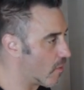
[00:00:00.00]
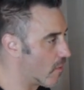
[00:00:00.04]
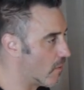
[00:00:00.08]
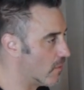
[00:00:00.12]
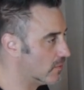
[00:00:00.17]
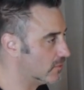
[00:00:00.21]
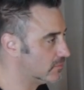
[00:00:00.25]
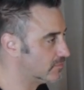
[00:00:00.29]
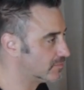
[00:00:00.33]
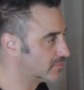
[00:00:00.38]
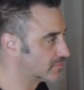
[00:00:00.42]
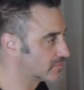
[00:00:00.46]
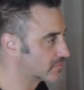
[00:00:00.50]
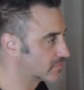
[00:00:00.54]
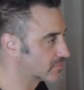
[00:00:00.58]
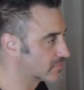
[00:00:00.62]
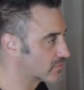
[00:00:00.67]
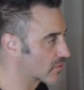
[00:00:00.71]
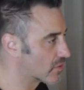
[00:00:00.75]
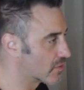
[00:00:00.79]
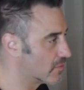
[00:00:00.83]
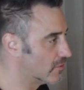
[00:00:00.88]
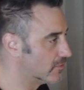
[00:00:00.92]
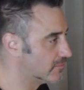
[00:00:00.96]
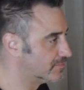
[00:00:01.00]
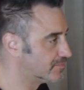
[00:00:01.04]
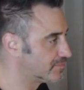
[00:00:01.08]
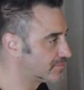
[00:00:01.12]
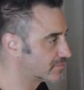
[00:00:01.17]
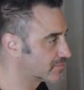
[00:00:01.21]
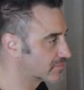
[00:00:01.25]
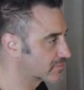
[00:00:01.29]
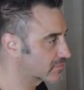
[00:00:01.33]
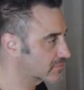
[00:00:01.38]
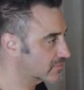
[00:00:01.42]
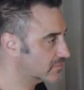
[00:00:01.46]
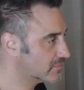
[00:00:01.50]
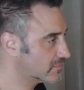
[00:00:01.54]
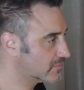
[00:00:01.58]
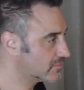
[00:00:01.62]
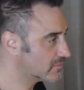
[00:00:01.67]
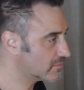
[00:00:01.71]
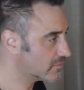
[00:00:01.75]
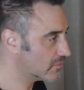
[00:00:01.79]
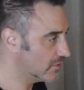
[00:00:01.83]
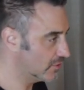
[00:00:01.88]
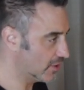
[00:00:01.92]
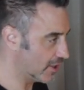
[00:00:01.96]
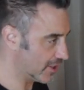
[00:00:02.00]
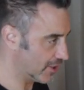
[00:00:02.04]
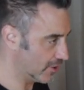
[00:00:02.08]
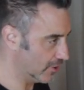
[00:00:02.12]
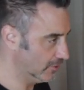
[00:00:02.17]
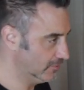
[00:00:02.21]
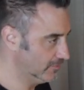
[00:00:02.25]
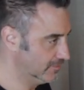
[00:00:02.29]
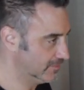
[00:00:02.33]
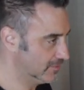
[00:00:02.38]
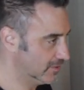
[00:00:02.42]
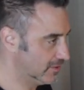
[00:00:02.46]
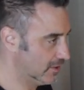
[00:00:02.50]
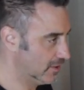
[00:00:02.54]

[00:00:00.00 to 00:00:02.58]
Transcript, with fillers: Without Japan, I wouldn't have my family. There you go.